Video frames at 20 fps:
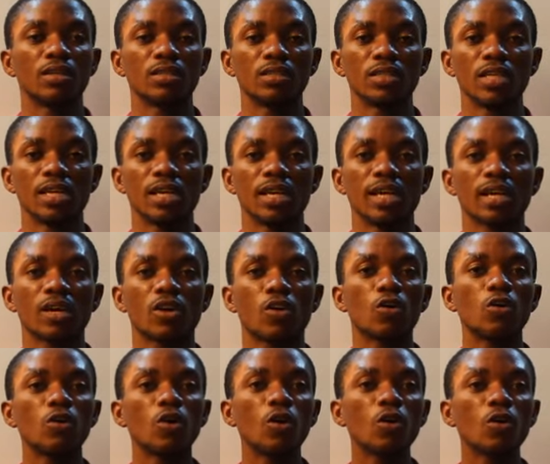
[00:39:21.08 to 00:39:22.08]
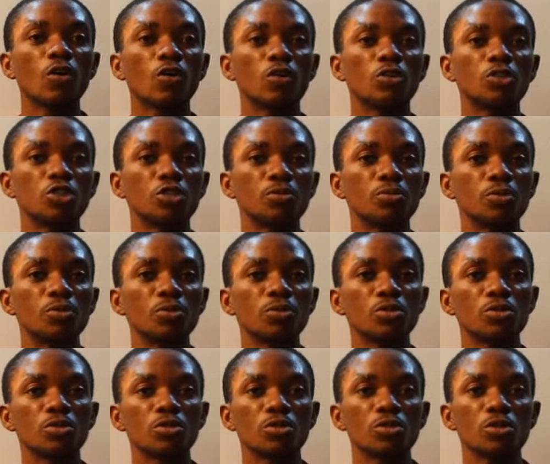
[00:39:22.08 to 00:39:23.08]
They all
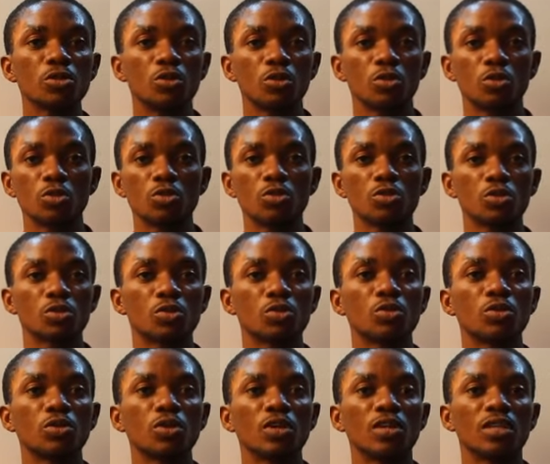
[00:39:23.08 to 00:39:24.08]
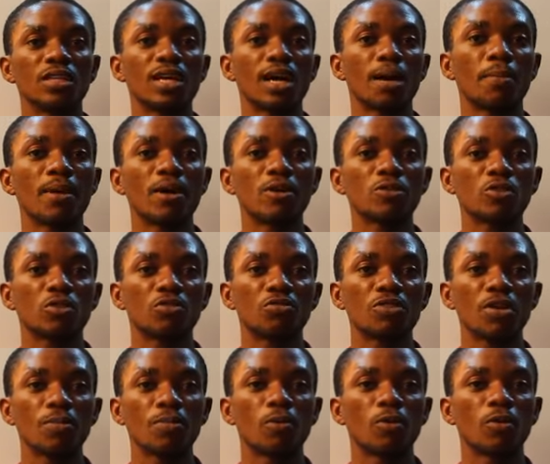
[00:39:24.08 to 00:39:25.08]
contribute to the amount of
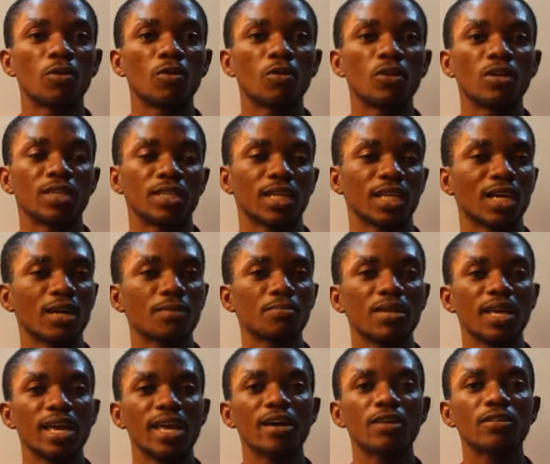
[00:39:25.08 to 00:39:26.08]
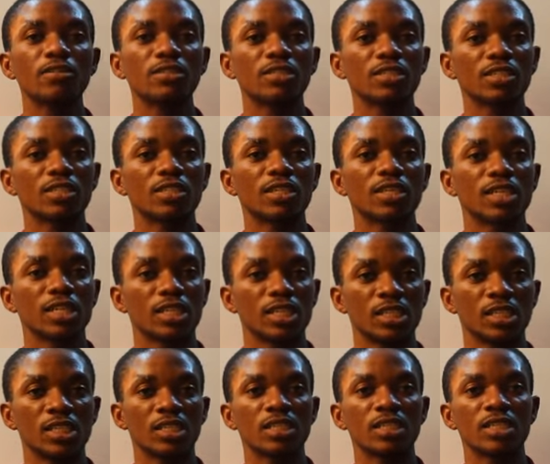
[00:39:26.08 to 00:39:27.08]
vapor that can be held
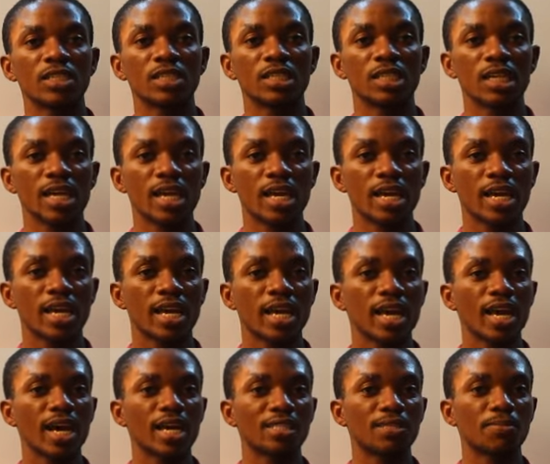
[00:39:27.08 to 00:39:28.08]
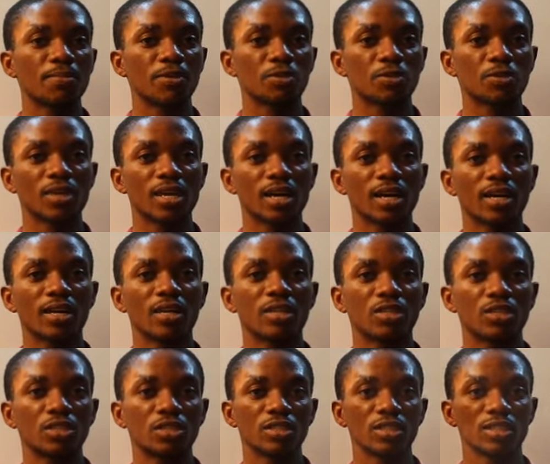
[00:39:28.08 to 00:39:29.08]
in the air at a particular
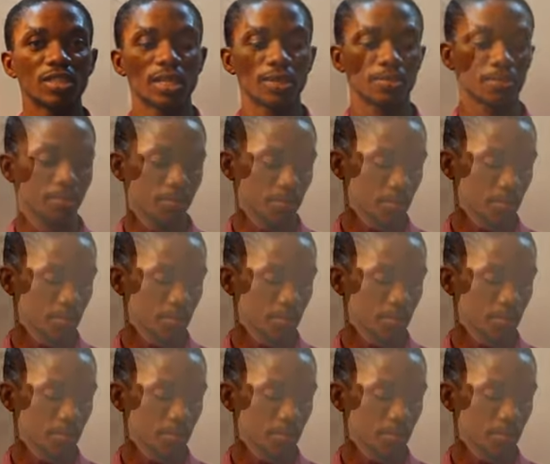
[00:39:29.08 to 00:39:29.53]
time.